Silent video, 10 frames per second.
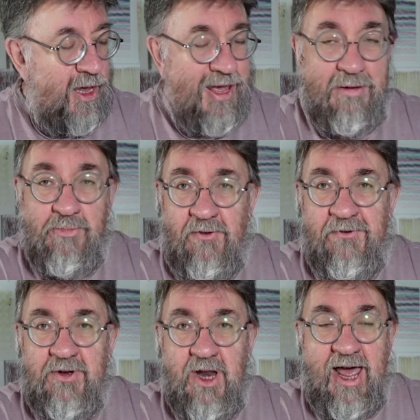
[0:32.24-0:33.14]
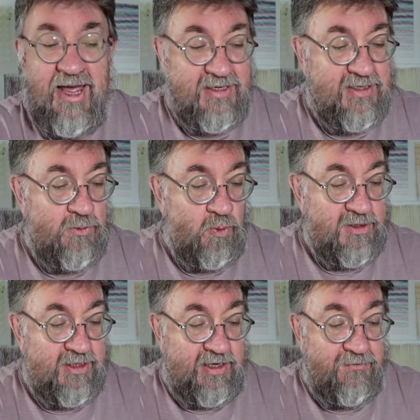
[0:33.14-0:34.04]
I'm often asked
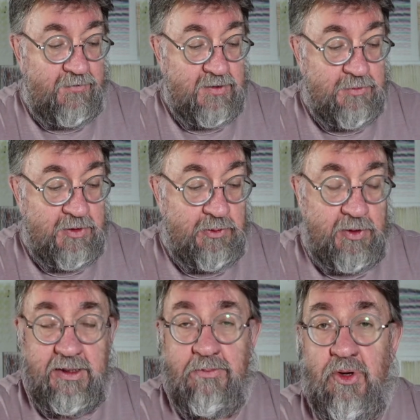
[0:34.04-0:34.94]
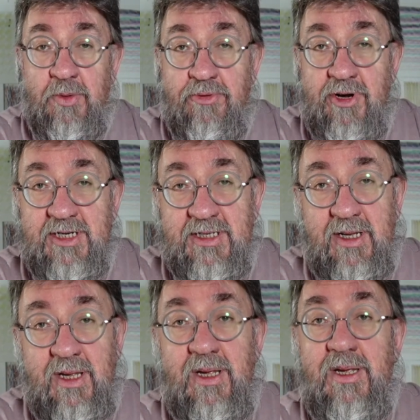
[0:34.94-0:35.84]
what's the difference between a monoprint
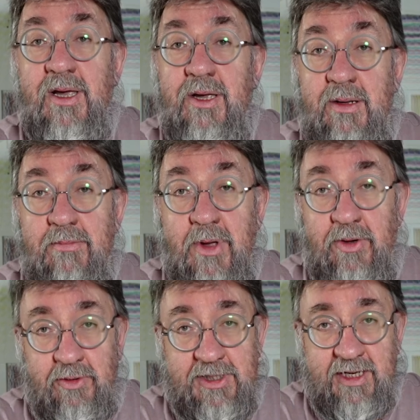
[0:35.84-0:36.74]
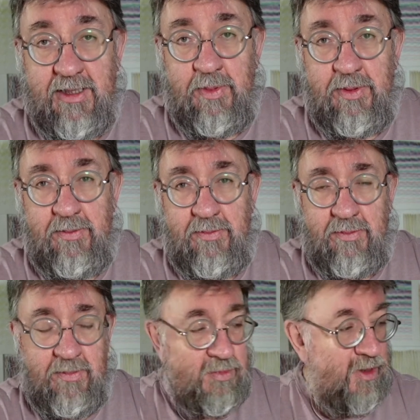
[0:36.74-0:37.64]
and a monotype,
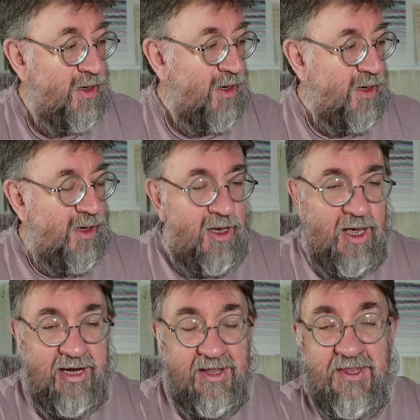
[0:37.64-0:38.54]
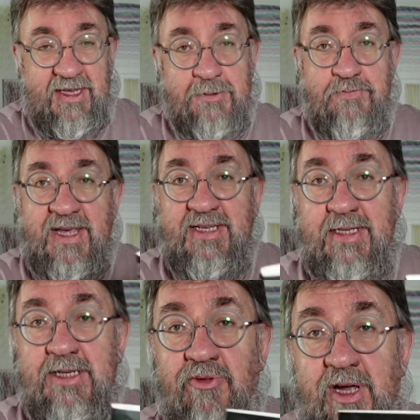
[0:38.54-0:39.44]
and I think it's best
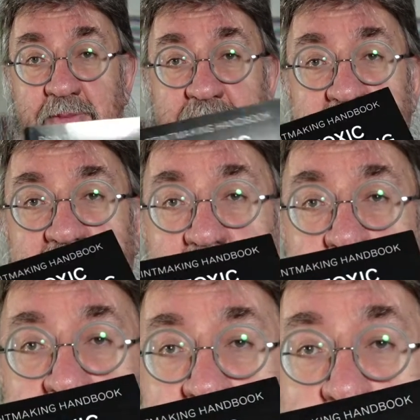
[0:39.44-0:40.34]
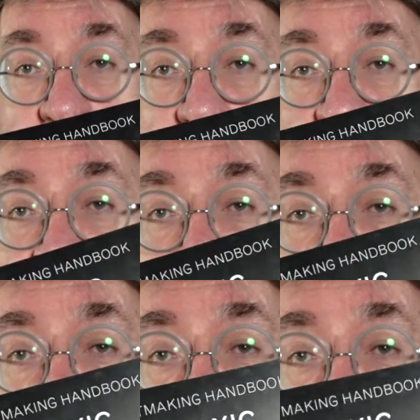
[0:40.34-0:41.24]
described by Mark
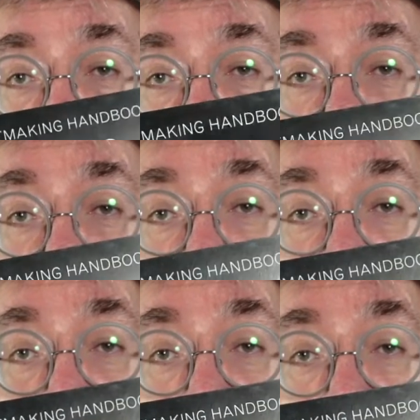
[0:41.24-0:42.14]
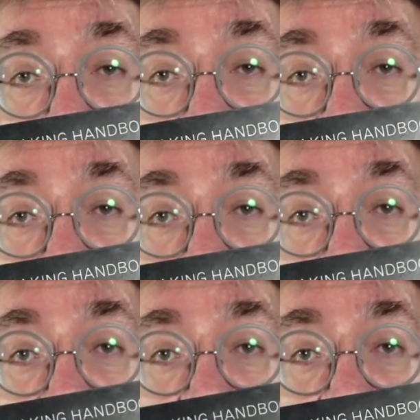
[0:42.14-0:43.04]
Graver in his book
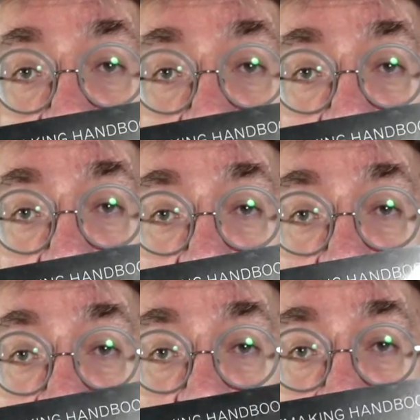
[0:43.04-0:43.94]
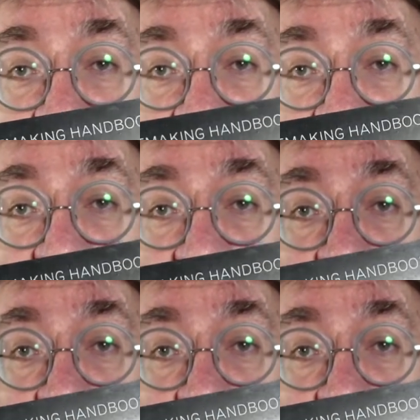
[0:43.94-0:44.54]
Non-Toxic